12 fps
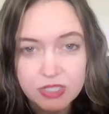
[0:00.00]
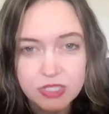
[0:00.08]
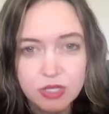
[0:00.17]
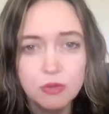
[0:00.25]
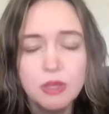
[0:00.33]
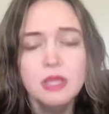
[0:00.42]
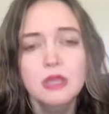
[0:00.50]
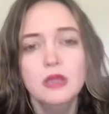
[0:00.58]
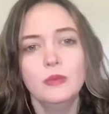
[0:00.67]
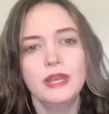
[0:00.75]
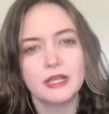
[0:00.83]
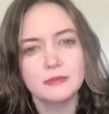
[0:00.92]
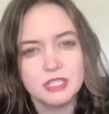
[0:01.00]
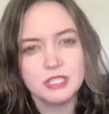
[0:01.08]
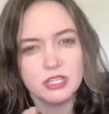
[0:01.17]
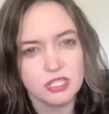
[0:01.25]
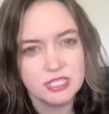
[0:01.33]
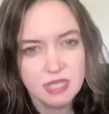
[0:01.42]
So when it comes
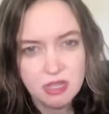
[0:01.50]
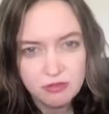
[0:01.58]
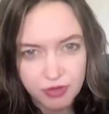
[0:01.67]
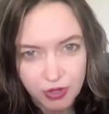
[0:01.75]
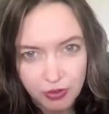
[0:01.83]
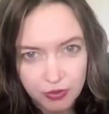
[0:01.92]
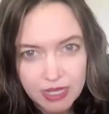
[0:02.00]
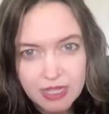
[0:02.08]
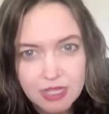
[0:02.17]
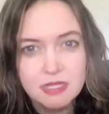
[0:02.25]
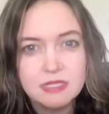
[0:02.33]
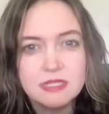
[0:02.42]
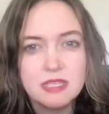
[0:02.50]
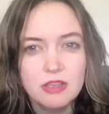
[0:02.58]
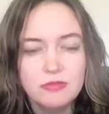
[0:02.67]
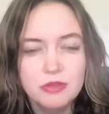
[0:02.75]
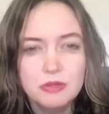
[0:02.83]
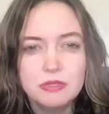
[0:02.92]
to your cell phone,
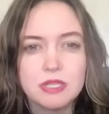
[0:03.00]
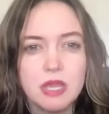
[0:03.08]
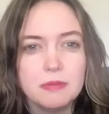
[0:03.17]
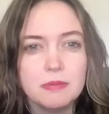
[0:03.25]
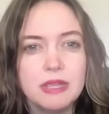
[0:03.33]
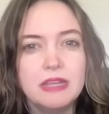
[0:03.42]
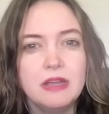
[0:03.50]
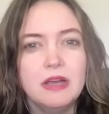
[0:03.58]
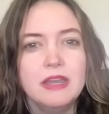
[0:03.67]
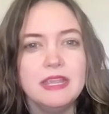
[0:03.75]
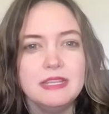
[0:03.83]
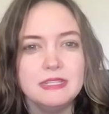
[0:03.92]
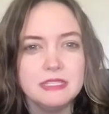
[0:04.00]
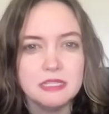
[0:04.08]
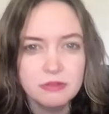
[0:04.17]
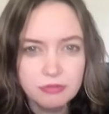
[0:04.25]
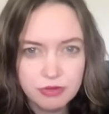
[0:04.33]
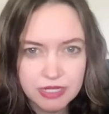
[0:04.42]
cell phones operate on a
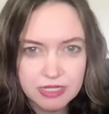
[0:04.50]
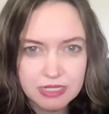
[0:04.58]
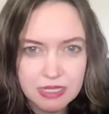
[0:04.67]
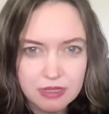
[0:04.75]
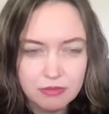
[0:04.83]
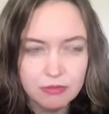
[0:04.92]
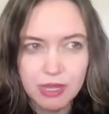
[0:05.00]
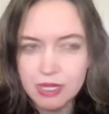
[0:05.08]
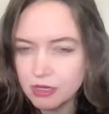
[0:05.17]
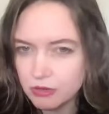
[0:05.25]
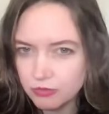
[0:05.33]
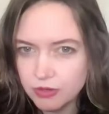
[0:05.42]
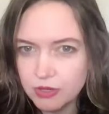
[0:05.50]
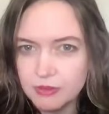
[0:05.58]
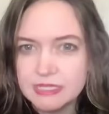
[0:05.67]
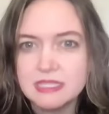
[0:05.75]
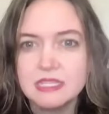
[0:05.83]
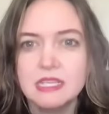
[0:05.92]
different radio
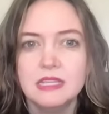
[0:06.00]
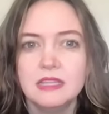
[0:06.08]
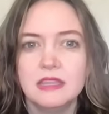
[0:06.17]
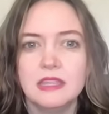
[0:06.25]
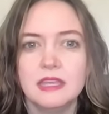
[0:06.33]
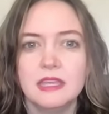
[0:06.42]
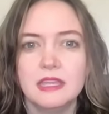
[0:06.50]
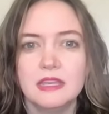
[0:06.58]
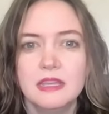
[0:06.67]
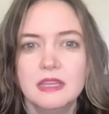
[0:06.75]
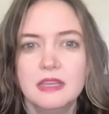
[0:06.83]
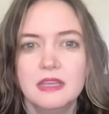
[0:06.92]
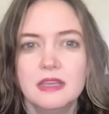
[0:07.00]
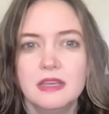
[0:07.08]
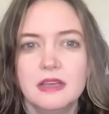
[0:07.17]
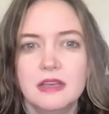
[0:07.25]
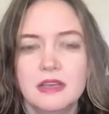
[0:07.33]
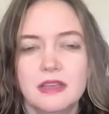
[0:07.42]
frequency than,
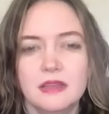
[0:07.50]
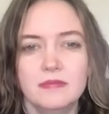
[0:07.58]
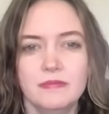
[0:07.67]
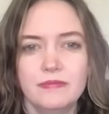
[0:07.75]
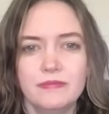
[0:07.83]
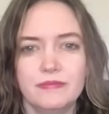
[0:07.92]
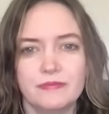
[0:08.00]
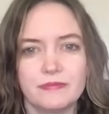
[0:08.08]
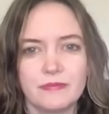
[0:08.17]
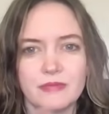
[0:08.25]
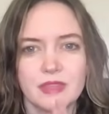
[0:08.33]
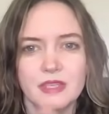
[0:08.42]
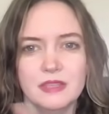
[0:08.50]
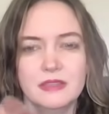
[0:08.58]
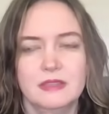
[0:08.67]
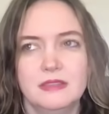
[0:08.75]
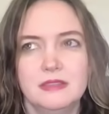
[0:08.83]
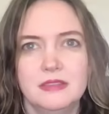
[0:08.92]
um,
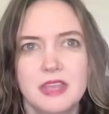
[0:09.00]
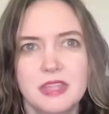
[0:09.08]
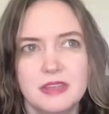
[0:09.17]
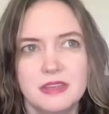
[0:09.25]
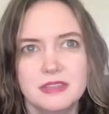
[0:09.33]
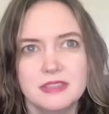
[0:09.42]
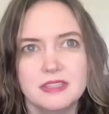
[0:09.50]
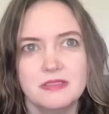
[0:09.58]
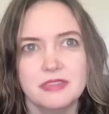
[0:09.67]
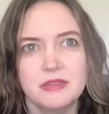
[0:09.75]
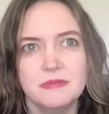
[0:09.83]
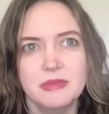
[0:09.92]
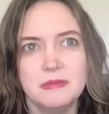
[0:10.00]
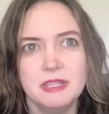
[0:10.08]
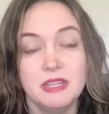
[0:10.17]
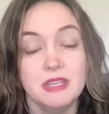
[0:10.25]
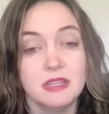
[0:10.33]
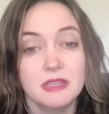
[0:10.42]
than stuff that
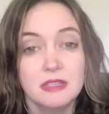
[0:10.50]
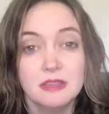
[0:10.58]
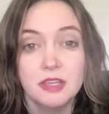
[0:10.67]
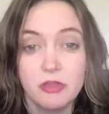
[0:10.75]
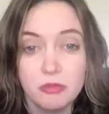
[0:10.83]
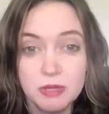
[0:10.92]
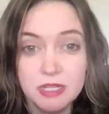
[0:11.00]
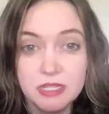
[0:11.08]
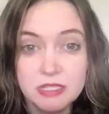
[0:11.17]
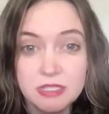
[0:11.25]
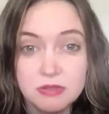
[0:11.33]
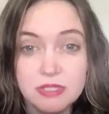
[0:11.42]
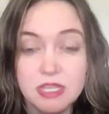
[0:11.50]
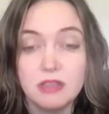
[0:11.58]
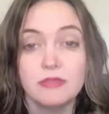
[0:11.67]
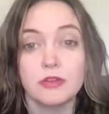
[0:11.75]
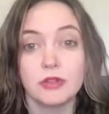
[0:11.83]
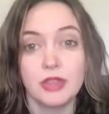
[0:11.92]
maybe like the government is
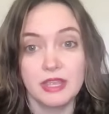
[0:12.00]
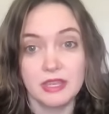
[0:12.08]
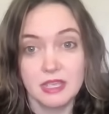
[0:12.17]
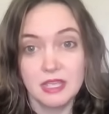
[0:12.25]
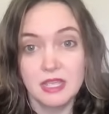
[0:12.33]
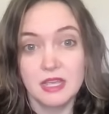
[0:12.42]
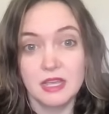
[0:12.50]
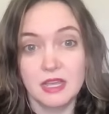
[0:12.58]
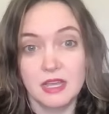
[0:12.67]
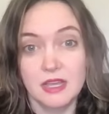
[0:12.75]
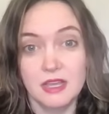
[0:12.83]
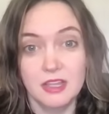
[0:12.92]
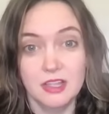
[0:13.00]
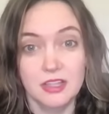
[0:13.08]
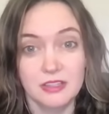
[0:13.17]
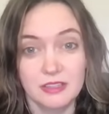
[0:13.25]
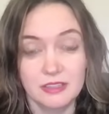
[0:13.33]
using for like, uh,